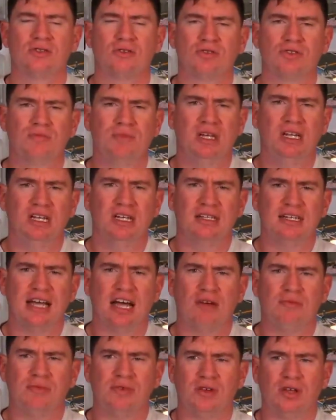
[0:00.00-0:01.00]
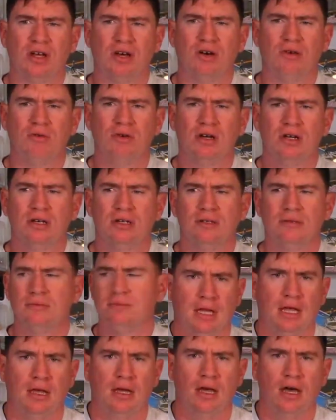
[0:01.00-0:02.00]
Social media down below.
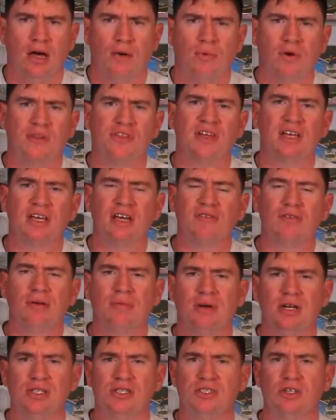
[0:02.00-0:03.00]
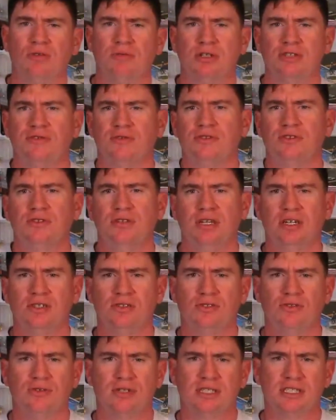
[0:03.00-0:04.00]
I want to thank everybody so much for
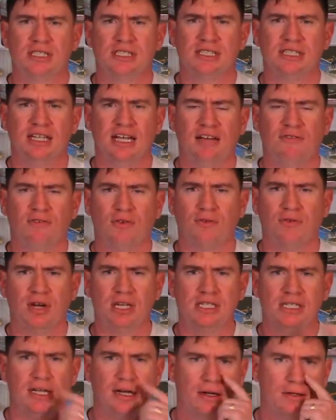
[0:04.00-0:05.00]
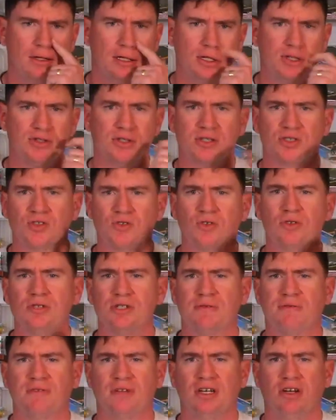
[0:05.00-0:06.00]
tuning in to us this day for Race Day Unhinged,
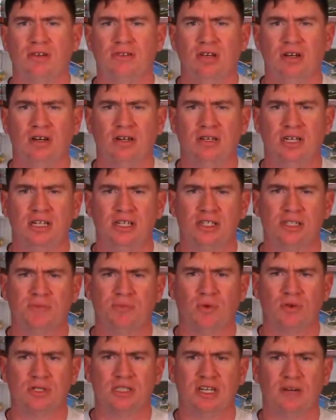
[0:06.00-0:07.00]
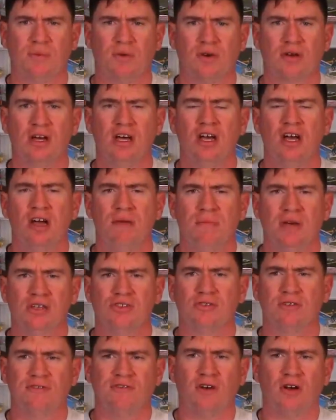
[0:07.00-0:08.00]
exclusively on the Unhinged Sports Network.
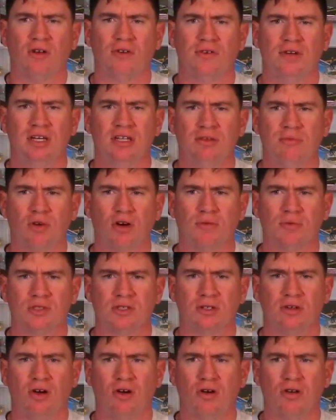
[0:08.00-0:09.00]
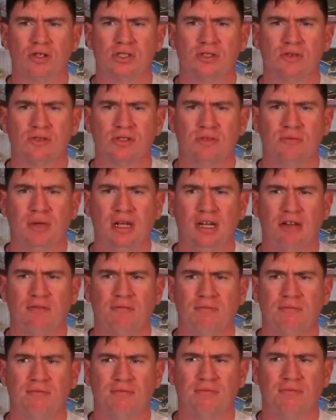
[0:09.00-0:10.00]
Make sure to follow In the Marbles on all social
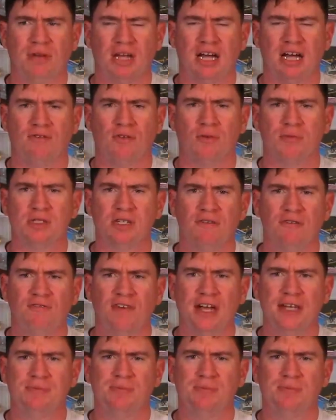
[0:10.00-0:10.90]
media platforms.